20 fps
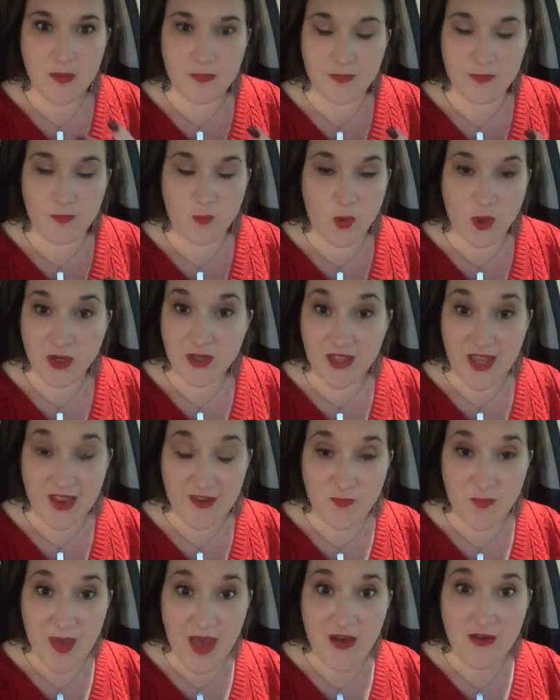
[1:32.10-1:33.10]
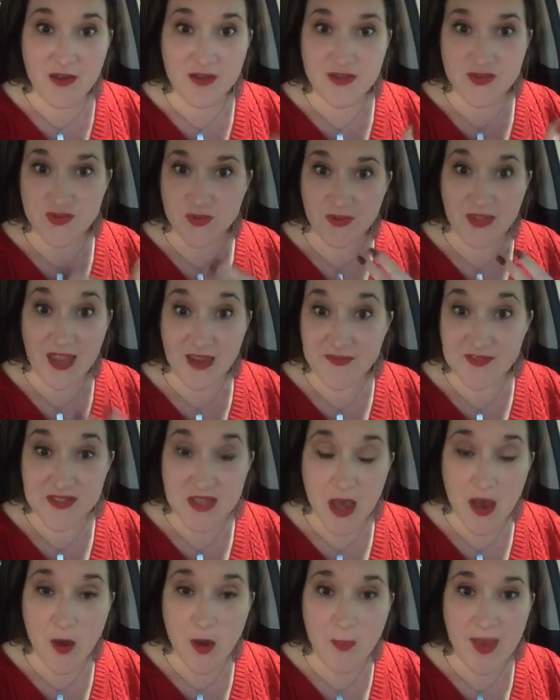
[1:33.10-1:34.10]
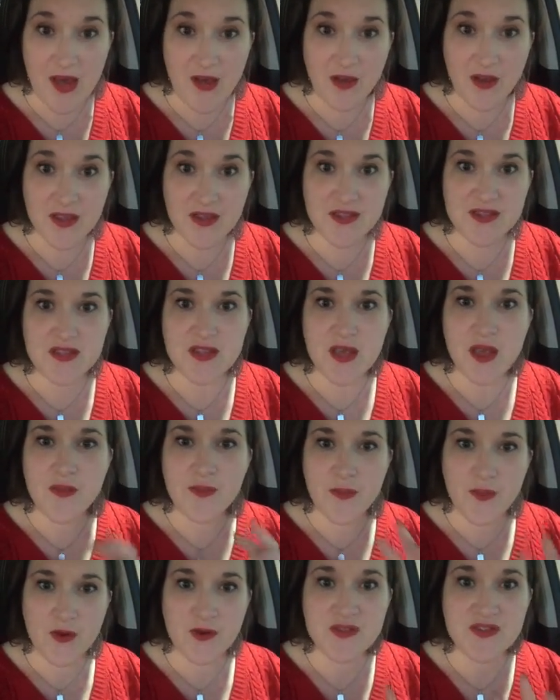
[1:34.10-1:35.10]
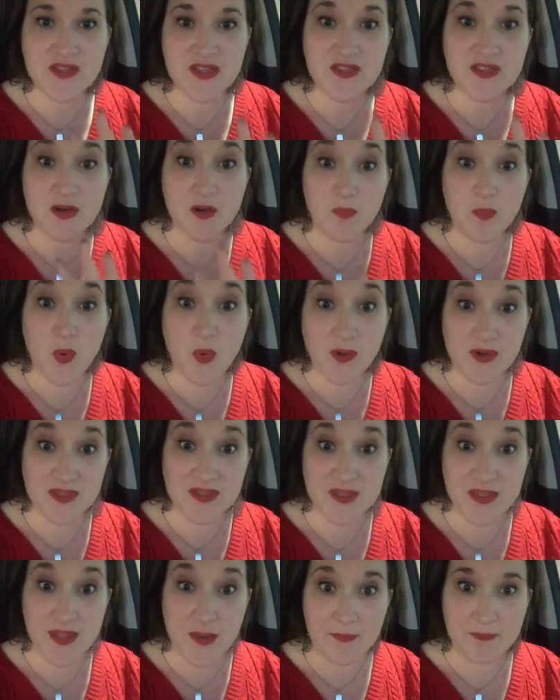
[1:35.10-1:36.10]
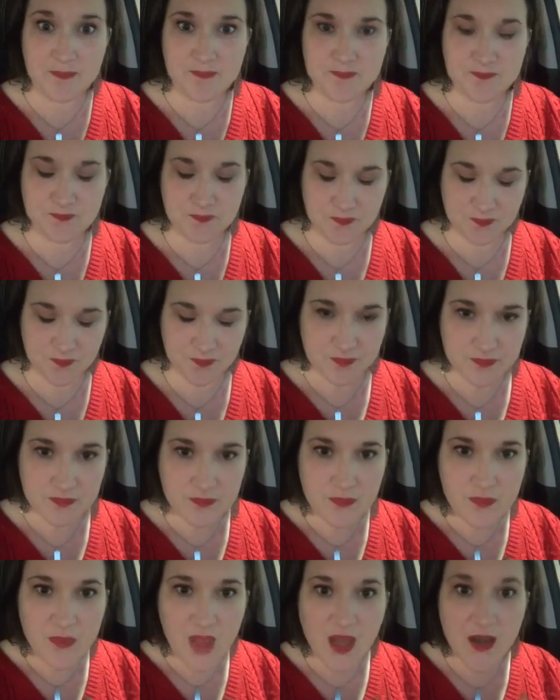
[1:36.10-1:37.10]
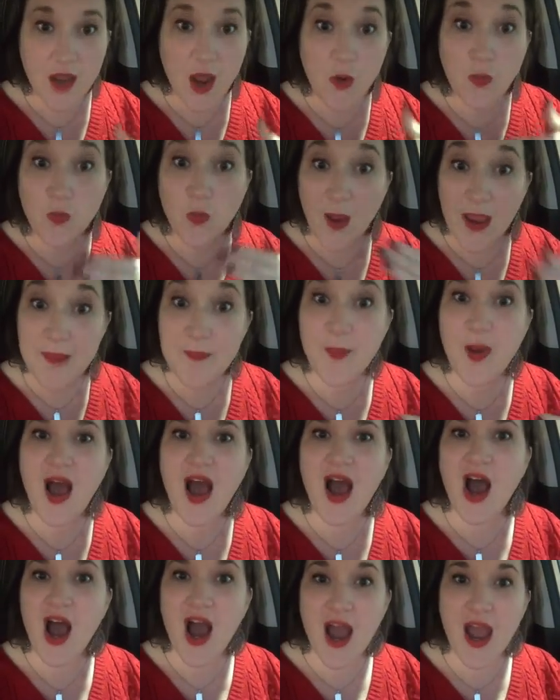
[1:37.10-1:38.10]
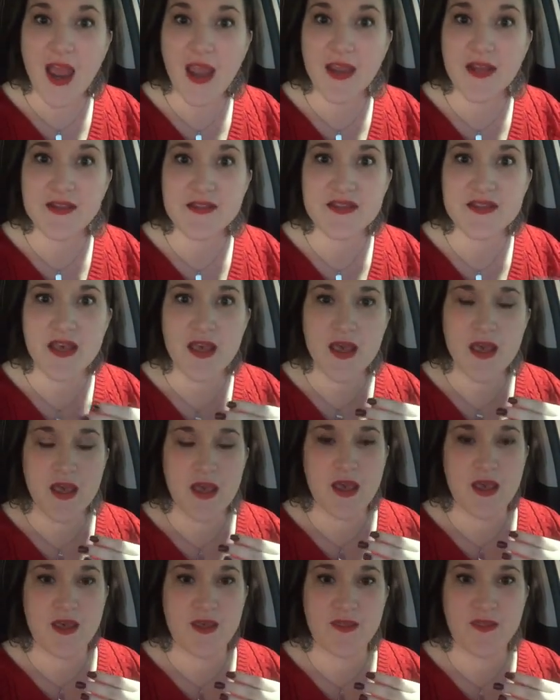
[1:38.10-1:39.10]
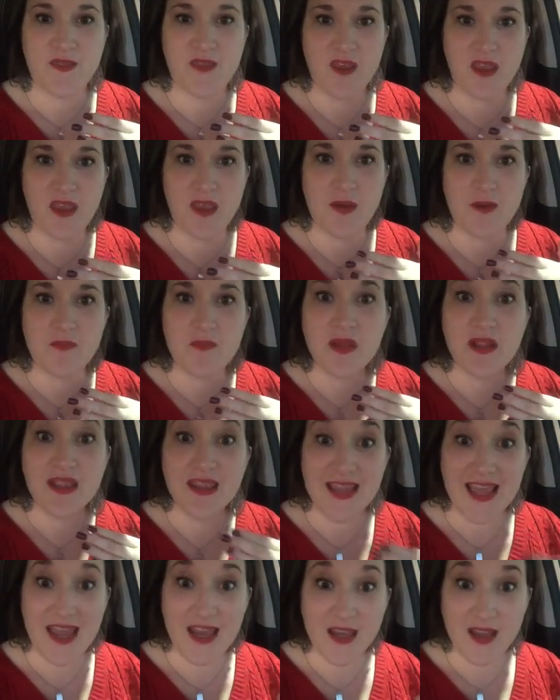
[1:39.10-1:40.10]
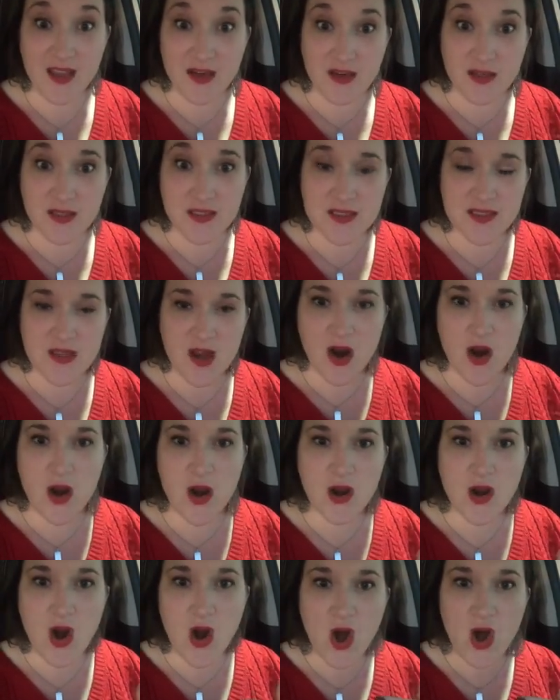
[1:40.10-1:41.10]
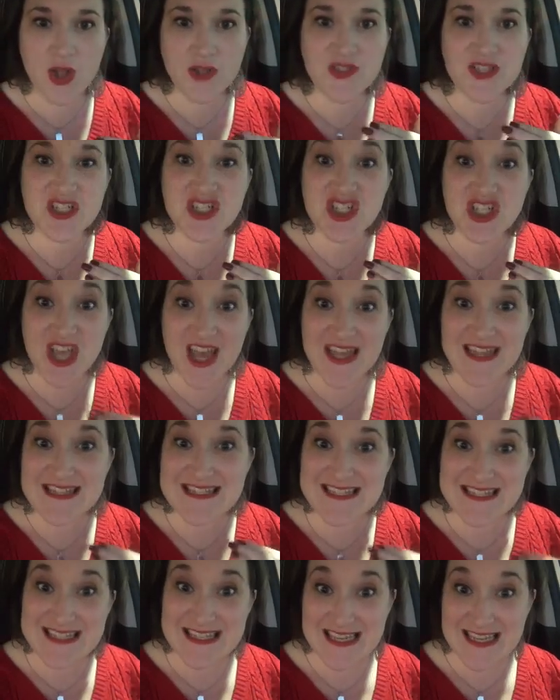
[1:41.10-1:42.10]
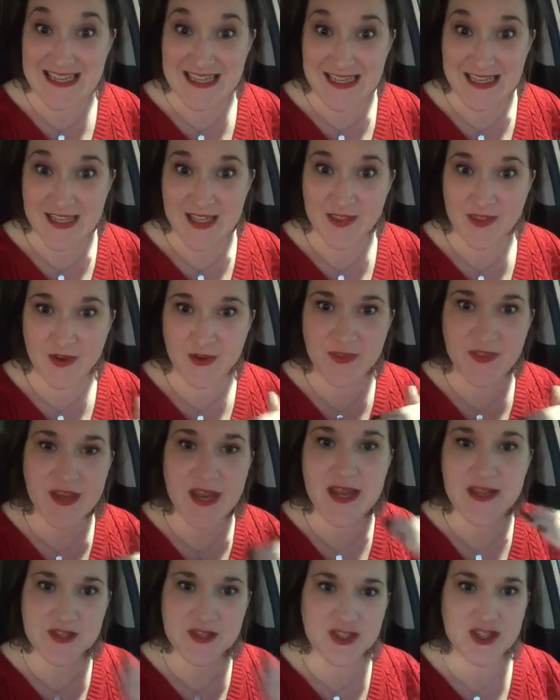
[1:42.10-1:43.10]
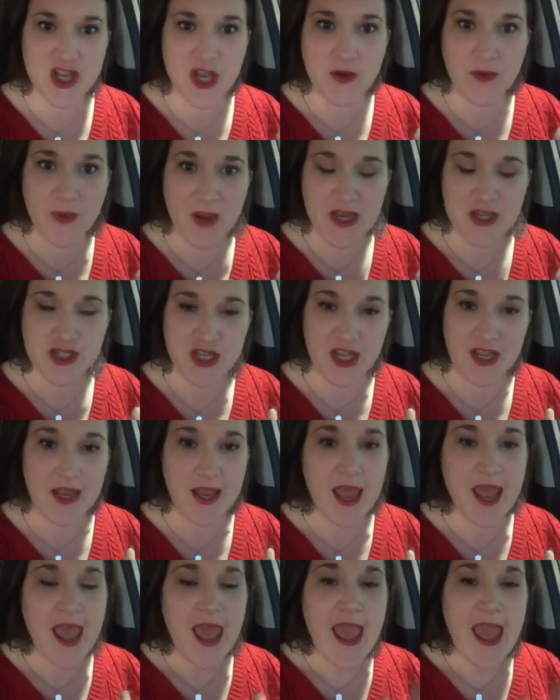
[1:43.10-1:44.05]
work-life balance or lifestyle balance. Those things are important to them. Now, right behind the millennials are called the Gen Z. They're the next generation.